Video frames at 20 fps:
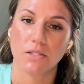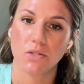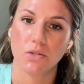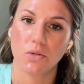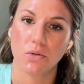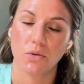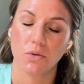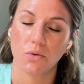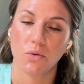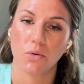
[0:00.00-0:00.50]

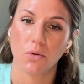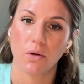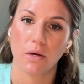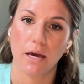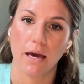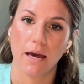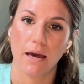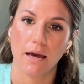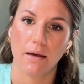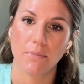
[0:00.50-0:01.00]
to,
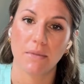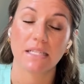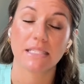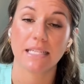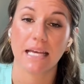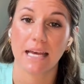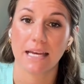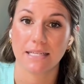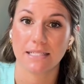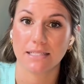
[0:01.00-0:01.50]
this
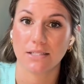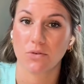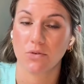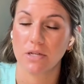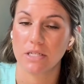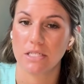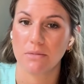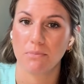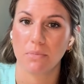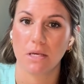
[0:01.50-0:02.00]
hand is
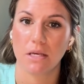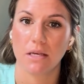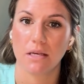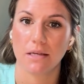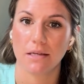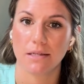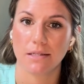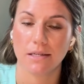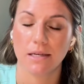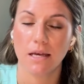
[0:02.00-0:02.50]
going to
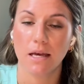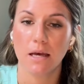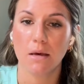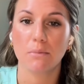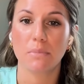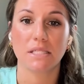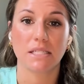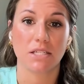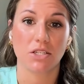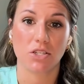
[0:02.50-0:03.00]
be
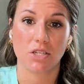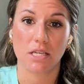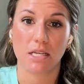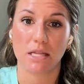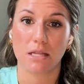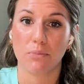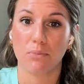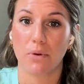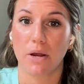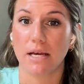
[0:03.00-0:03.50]
positioning
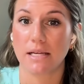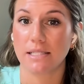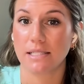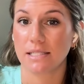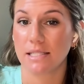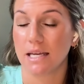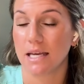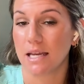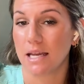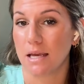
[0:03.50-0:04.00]
the
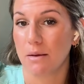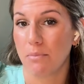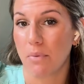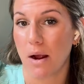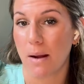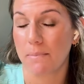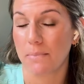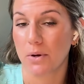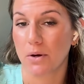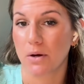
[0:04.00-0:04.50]
breast in a
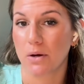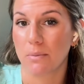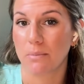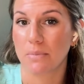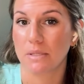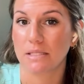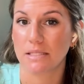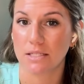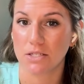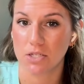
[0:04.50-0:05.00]
proper
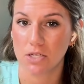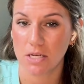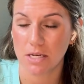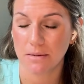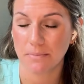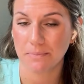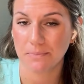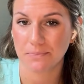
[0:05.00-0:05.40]
position